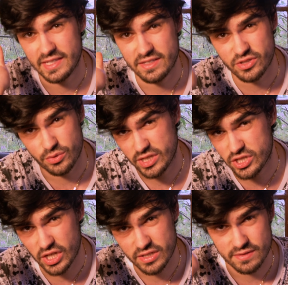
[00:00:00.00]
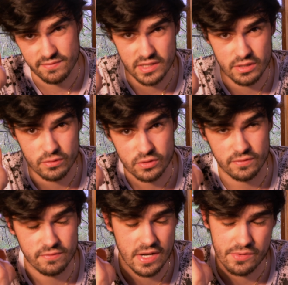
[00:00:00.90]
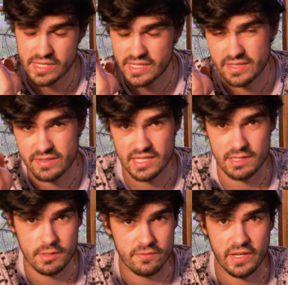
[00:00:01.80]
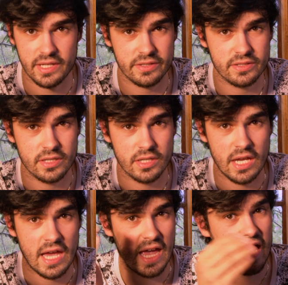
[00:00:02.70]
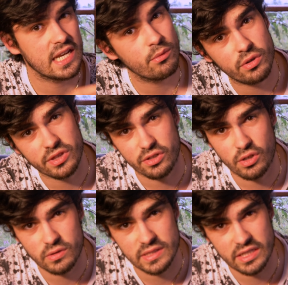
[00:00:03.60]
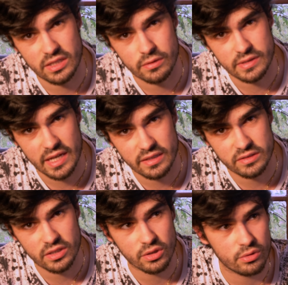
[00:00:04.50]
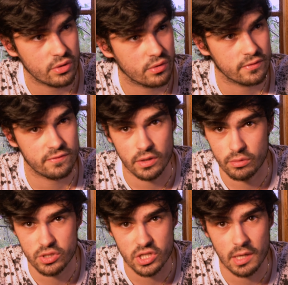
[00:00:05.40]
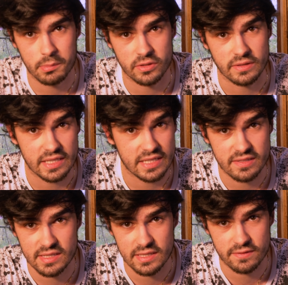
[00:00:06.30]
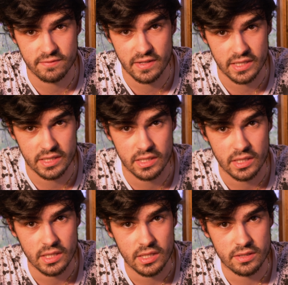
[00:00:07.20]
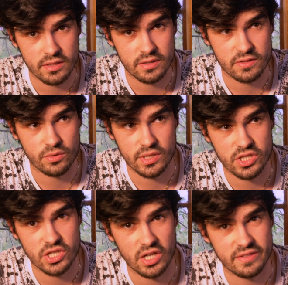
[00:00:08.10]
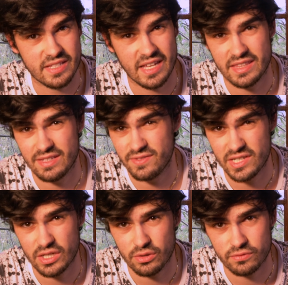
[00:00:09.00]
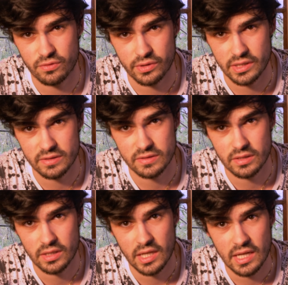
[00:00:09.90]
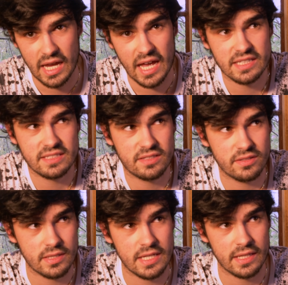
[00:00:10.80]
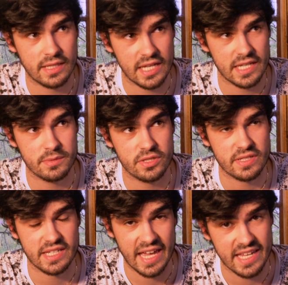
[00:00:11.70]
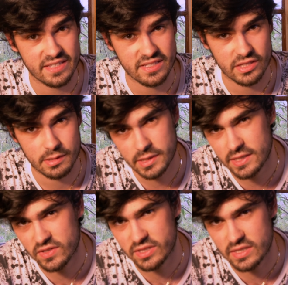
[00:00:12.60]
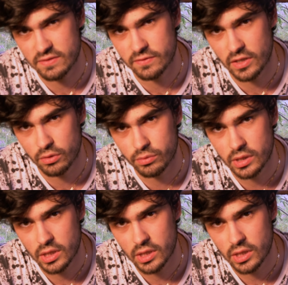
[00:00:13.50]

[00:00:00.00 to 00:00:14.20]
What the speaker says: these screenshots and videos could very easily be faked. Anyone that knows how to use Xcode or Photoshop could easily fake the screenshots and the video for this. And he claims there's a case on the PVT phone